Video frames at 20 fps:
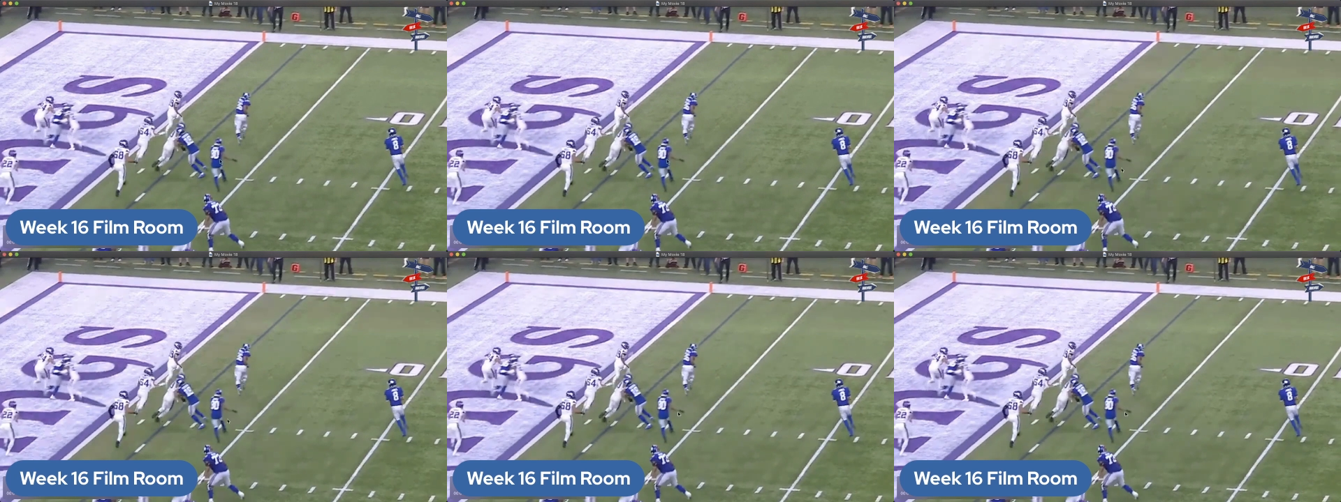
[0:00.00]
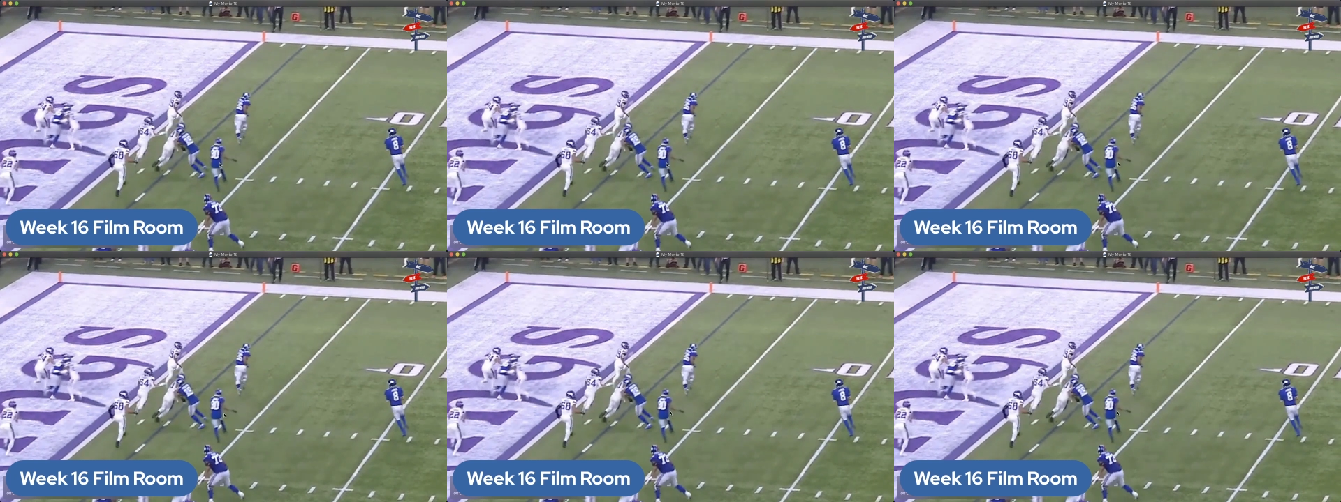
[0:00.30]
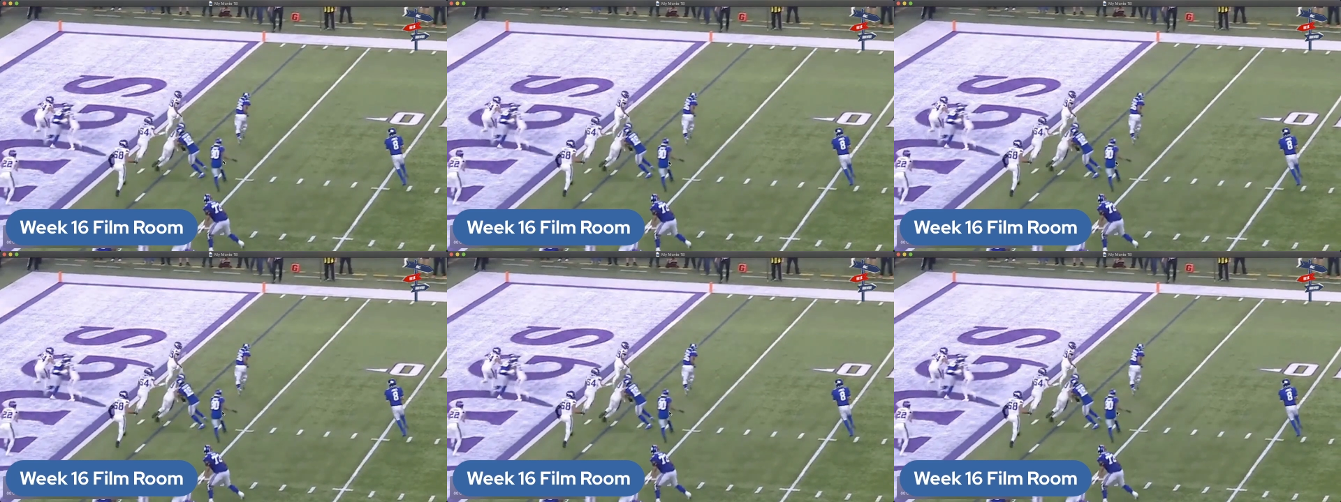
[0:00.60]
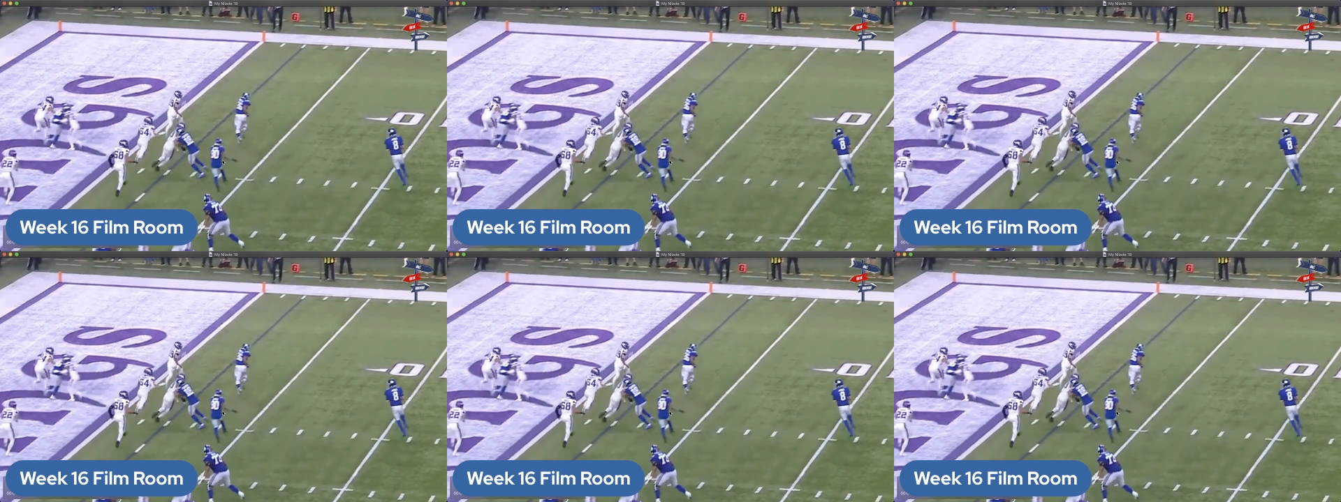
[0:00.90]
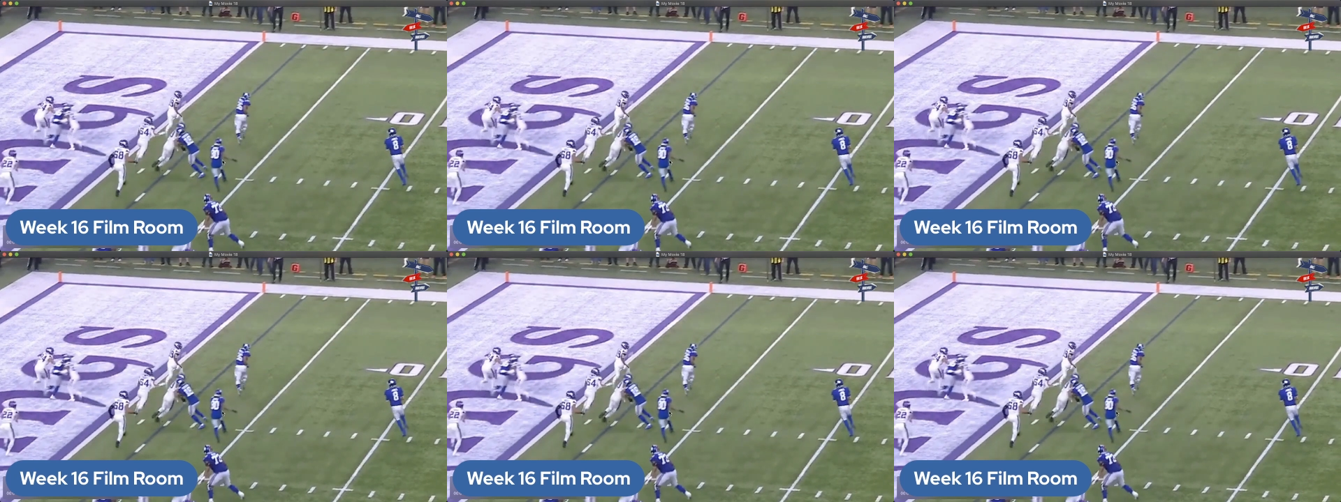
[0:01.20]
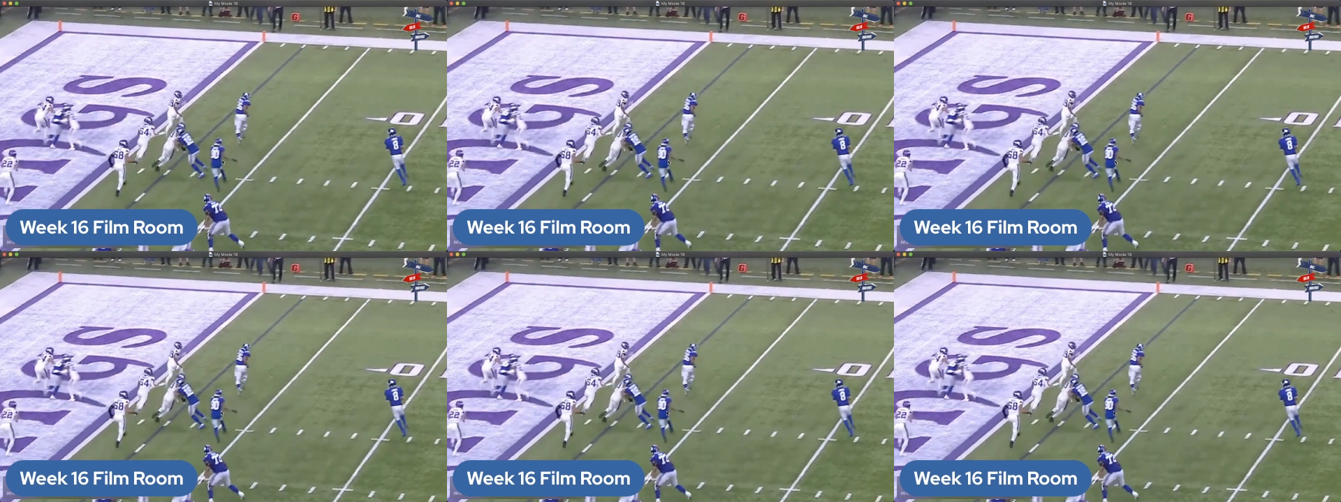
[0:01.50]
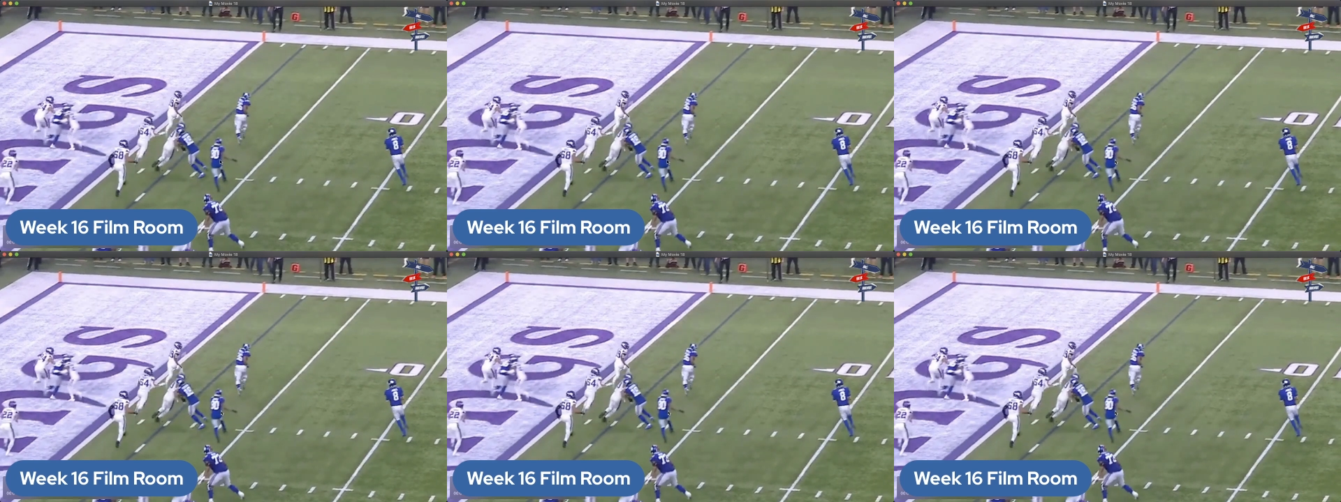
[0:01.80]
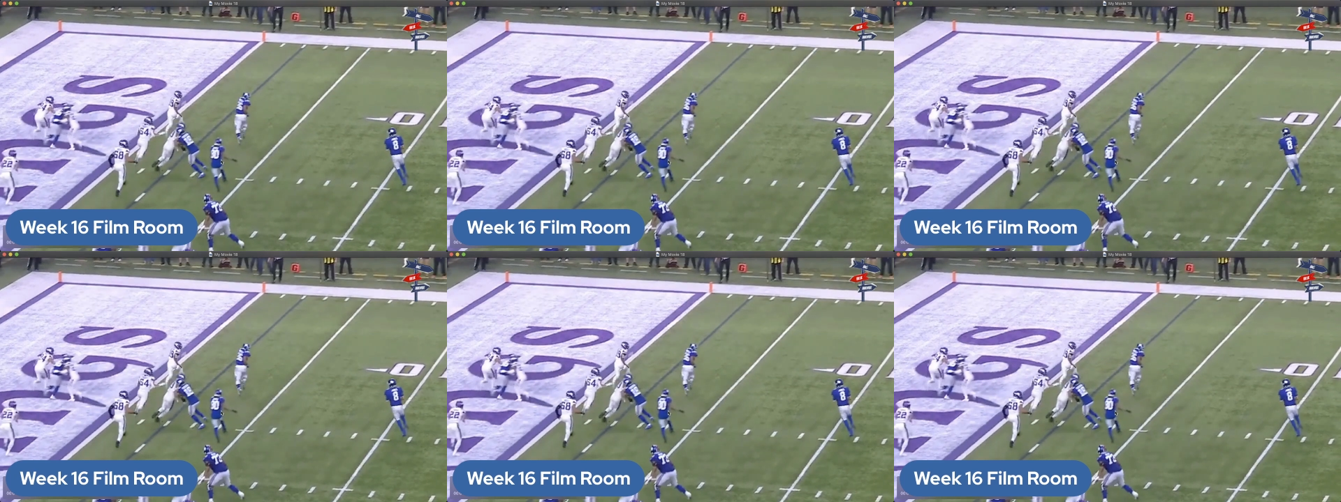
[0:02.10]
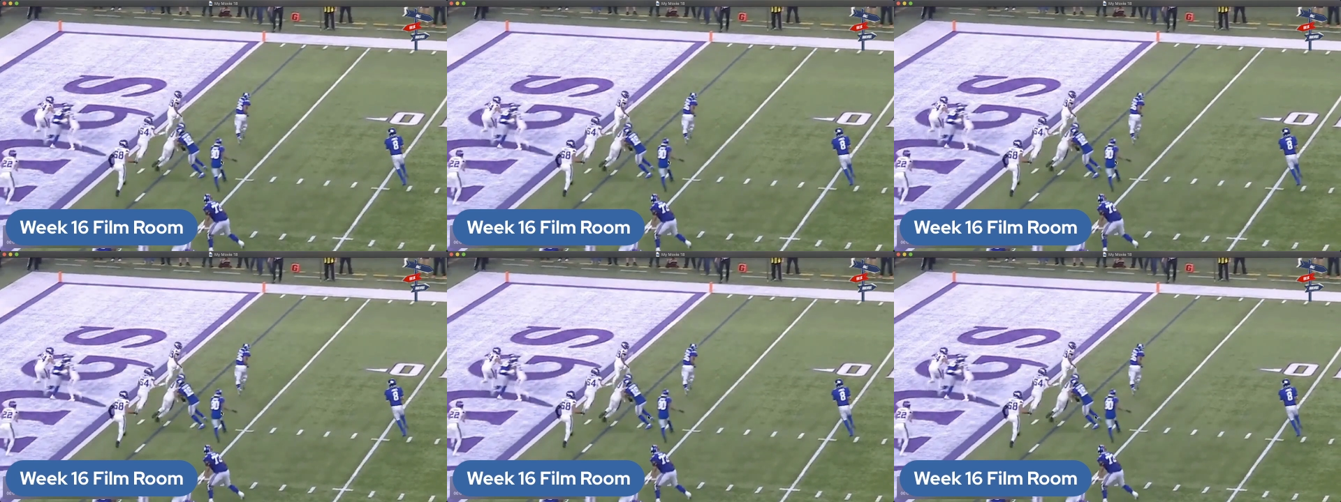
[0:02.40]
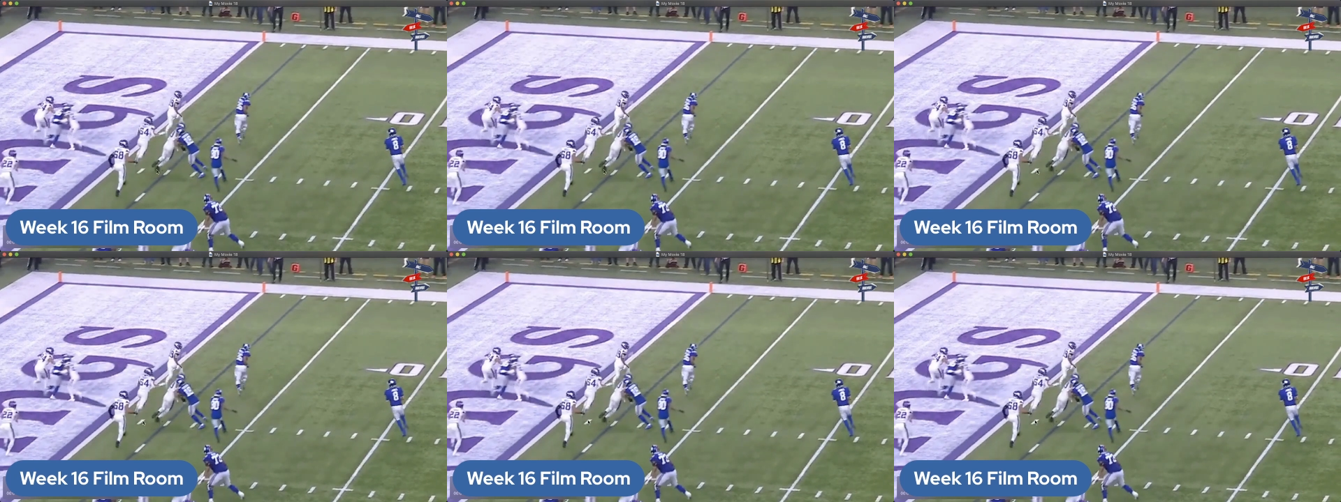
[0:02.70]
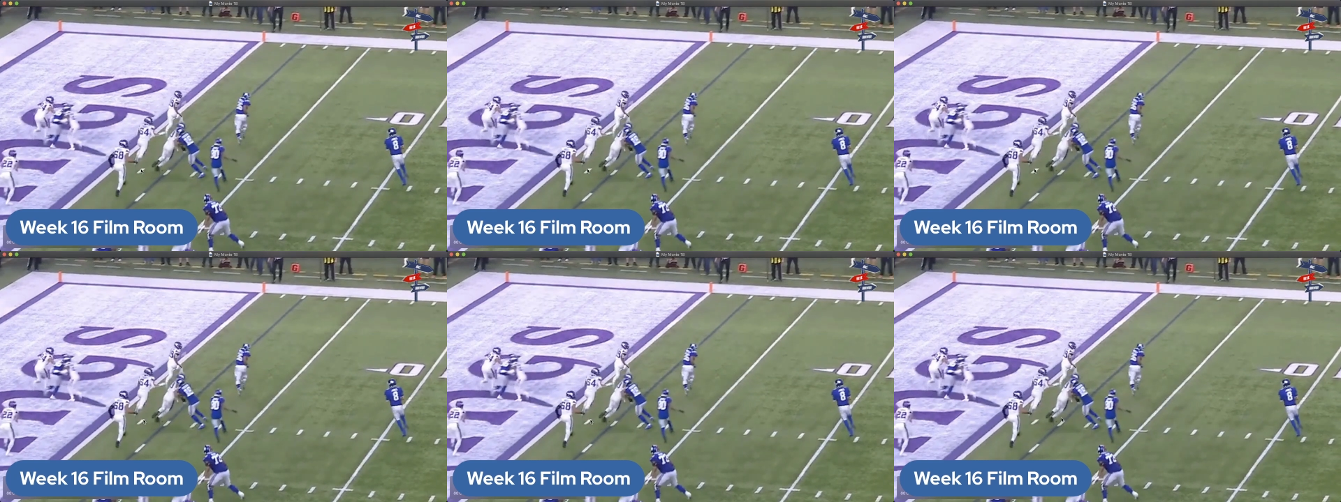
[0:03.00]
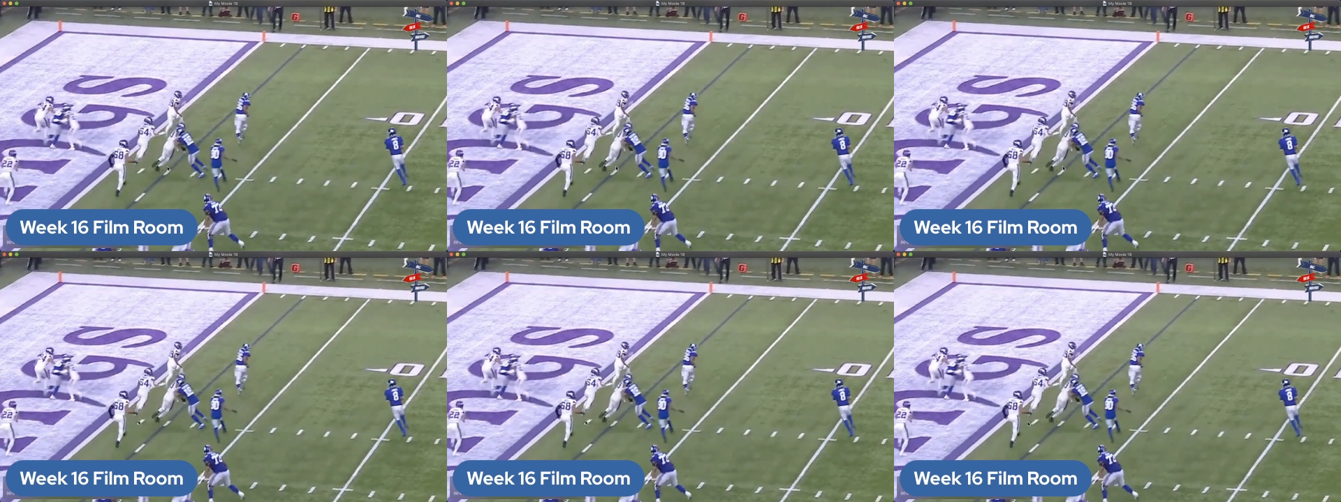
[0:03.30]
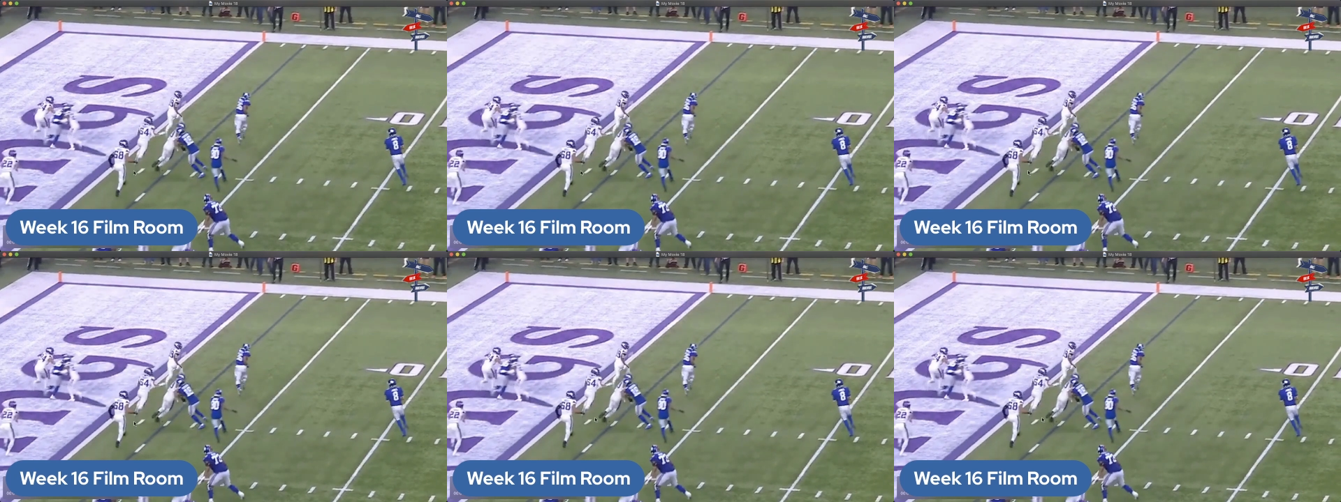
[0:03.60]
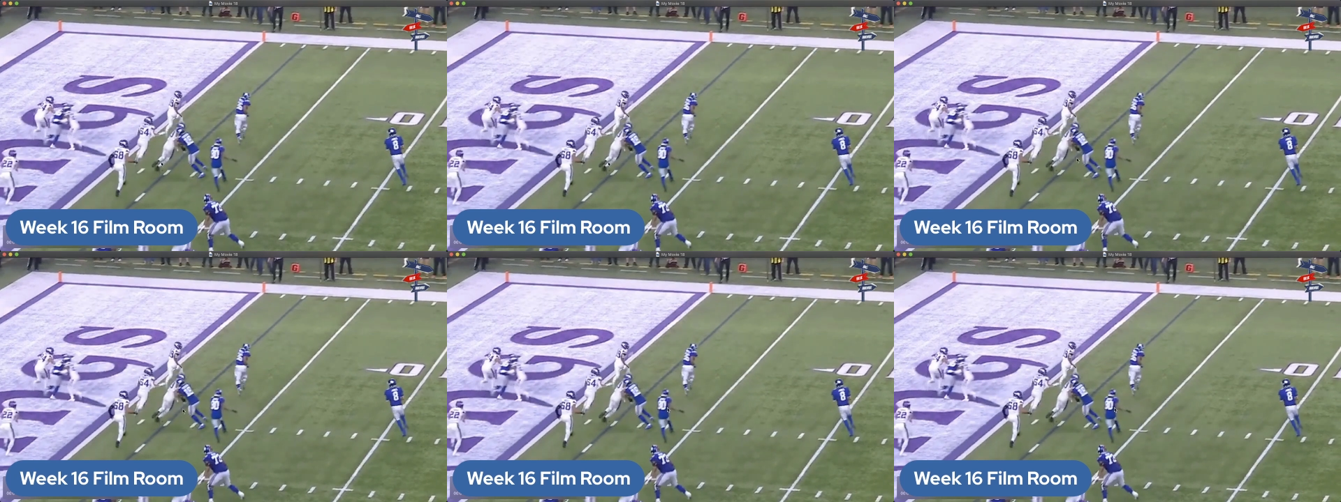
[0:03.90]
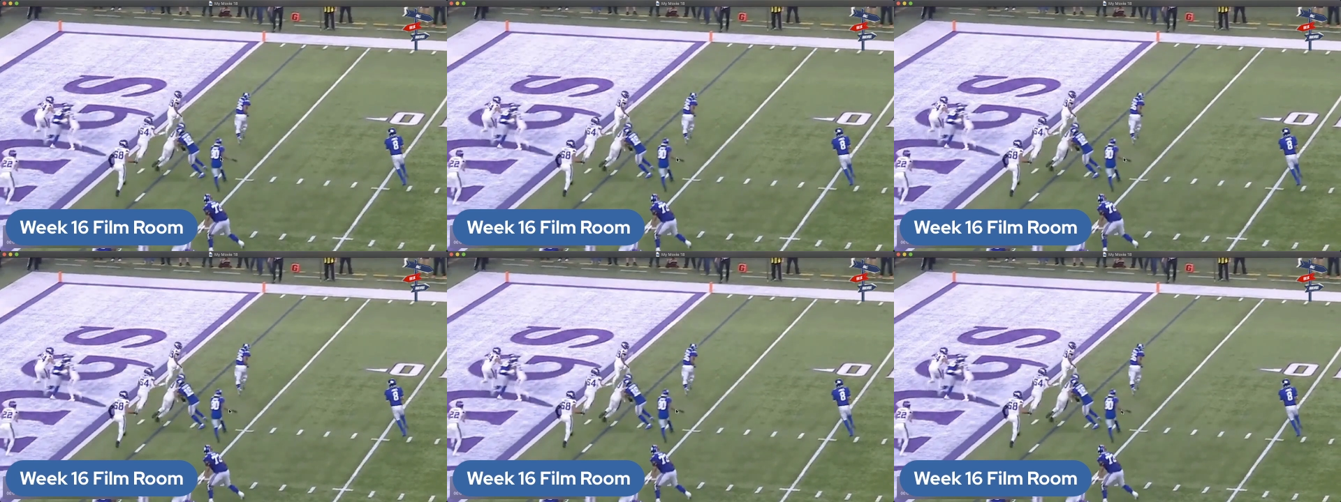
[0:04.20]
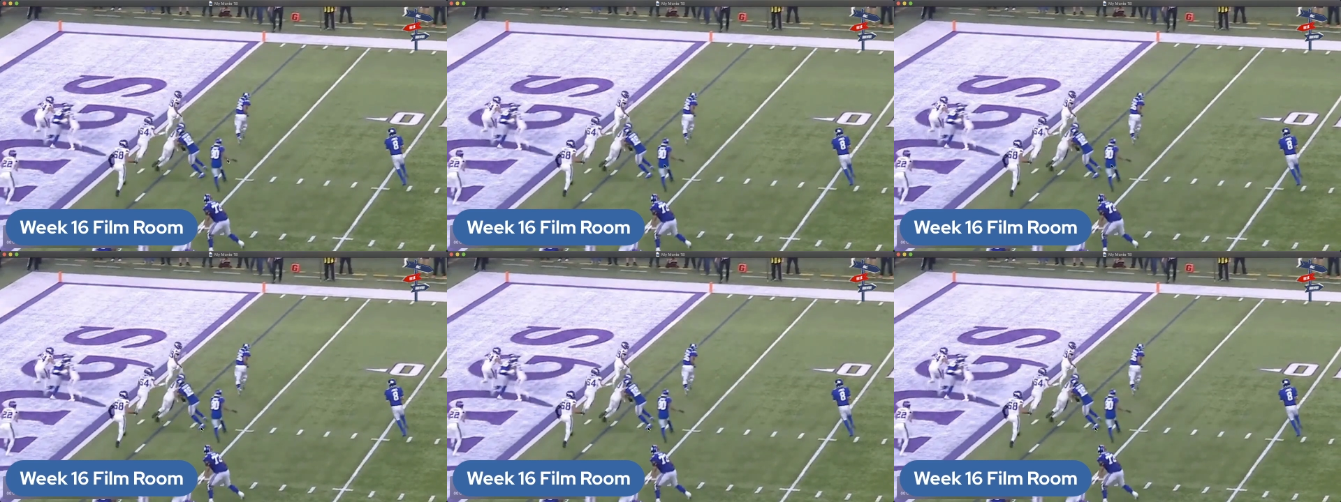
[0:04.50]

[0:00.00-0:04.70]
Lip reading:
No face is visible, so there are no lips to read.